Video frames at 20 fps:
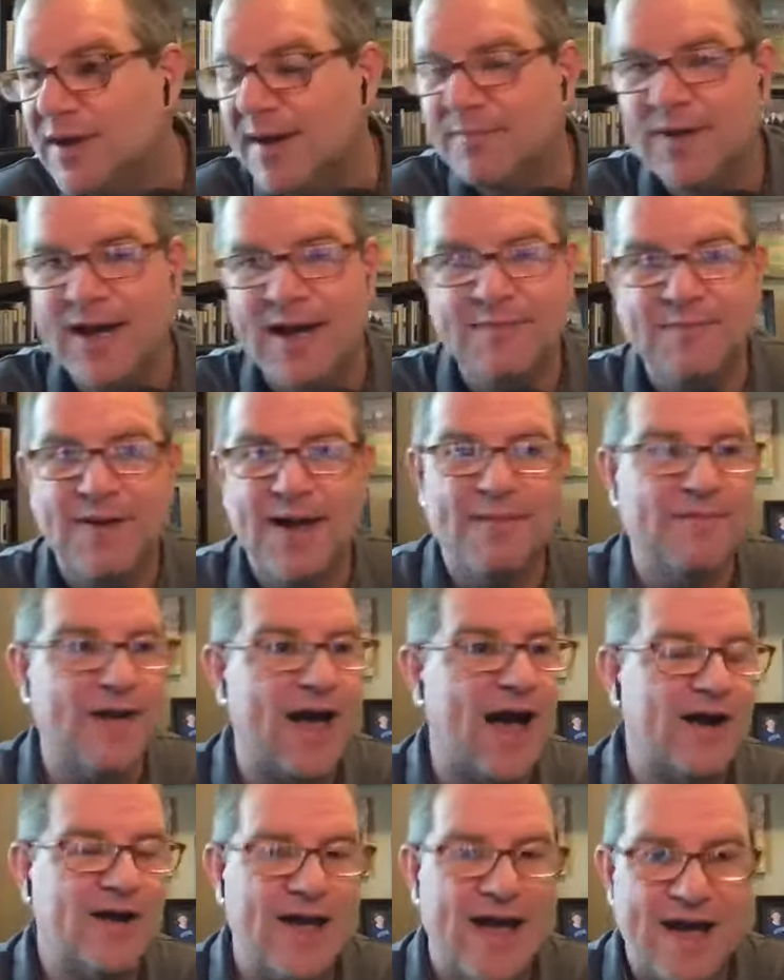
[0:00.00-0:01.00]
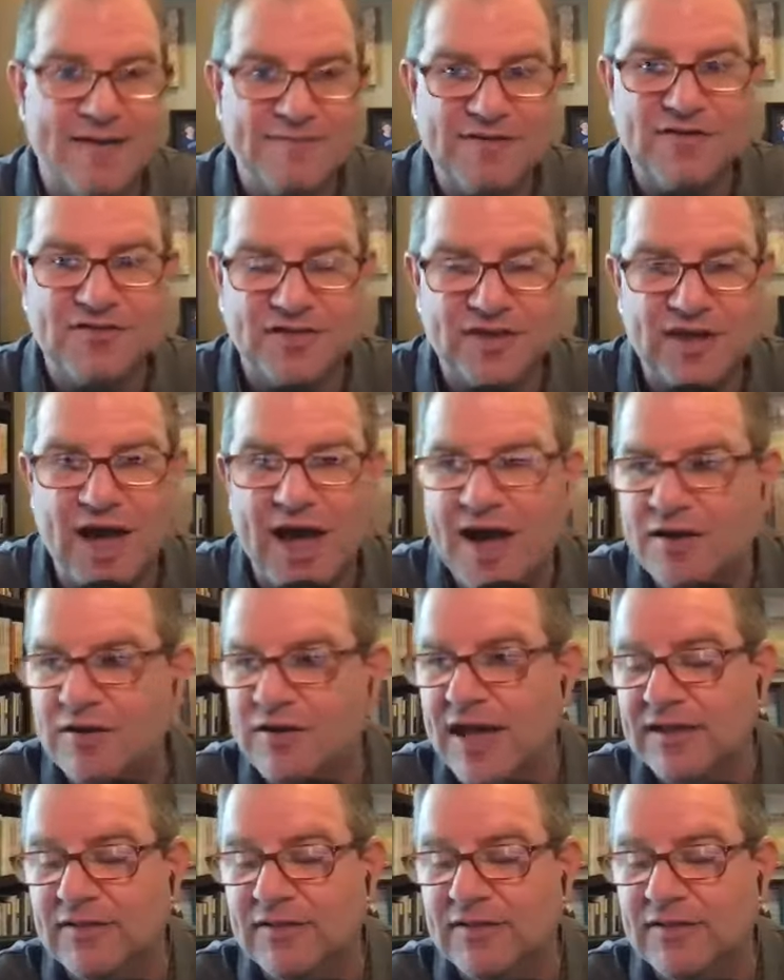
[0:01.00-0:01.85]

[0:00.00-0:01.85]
I'm, I'm, I'm obviously honored.